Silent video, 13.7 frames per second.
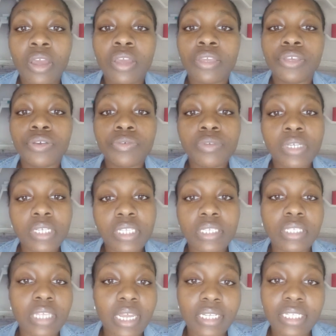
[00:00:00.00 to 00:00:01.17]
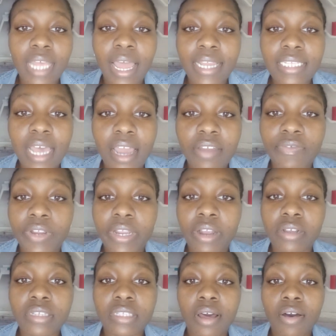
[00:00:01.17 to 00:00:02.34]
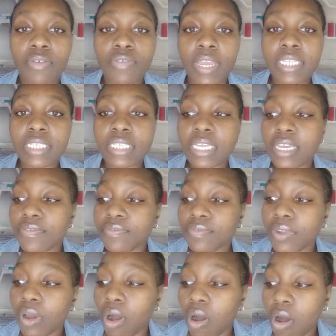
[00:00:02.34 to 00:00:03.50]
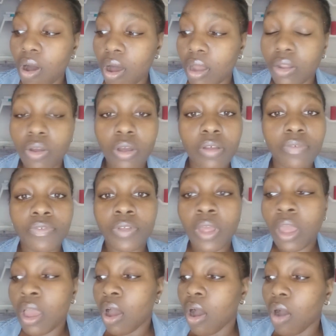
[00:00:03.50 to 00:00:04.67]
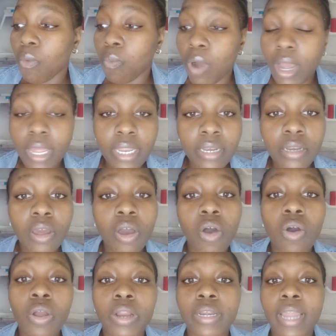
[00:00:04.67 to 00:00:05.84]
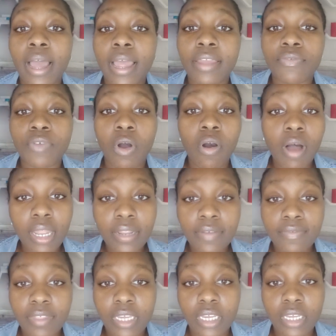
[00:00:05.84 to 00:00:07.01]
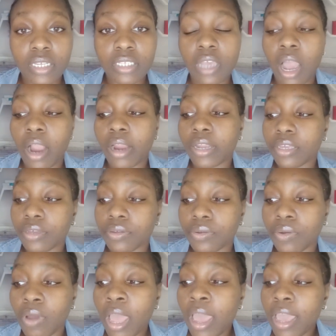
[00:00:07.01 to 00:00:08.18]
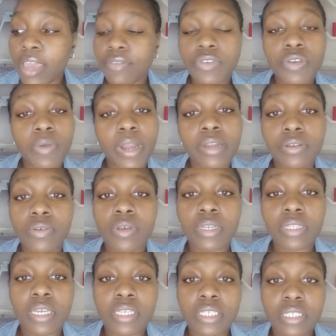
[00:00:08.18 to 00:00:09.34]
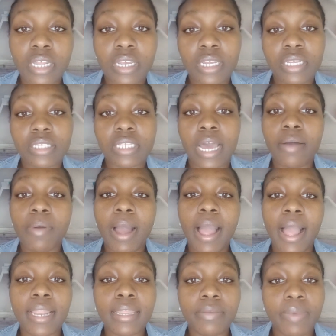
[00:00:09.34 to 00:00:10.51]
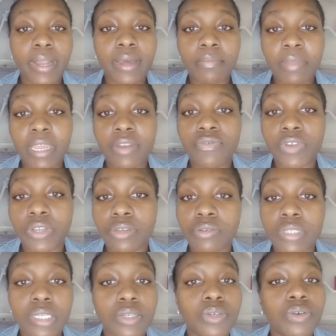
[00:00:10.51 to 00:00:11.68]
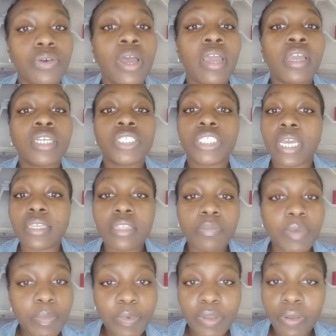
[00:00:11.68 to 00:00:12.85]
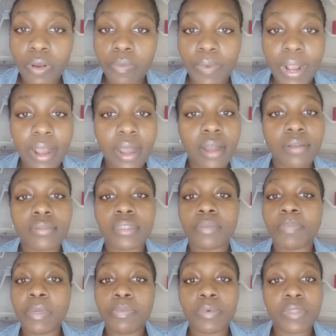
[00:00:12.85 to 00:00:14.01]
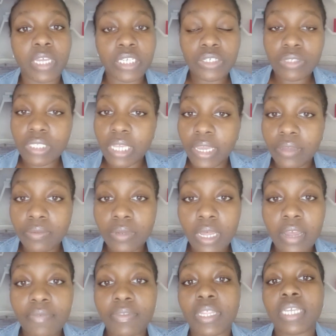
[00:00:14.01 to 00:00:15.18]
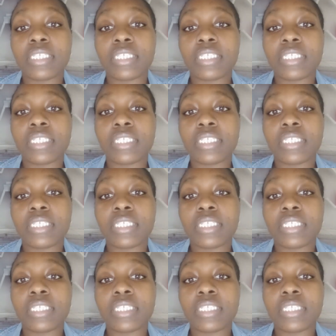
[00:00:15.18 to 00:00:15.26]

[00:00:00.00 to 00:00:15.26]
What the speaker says: you need to set aside time for yourself and see if all of all of these are you. If you are doing these things, I would highly recommend for you to check the people you're around, the people that you say you love and they